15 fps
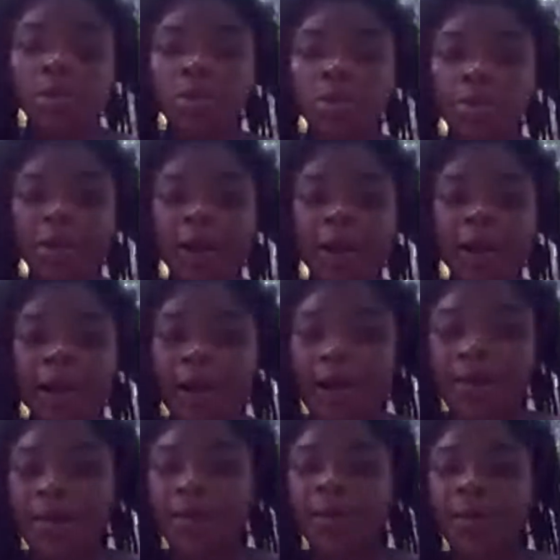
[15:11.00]
sure that i had
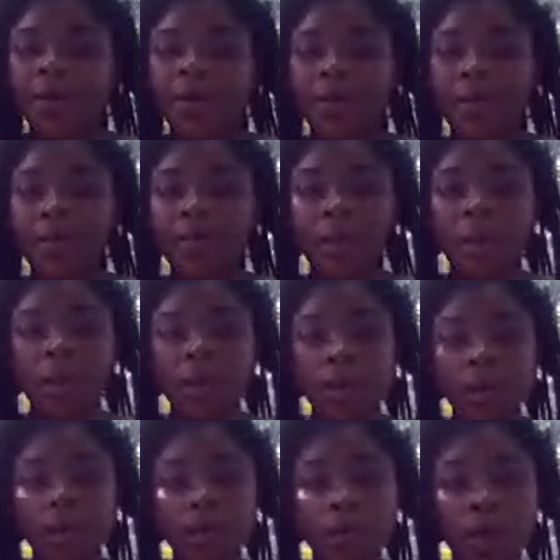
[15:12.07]
everything
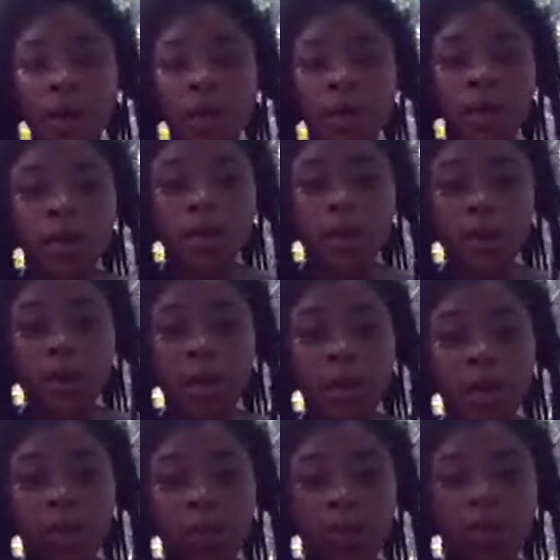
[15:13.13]
right that
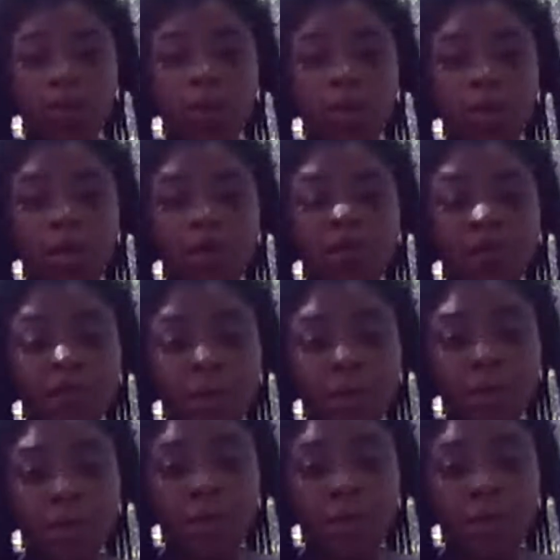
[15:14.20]
it was going to take for me to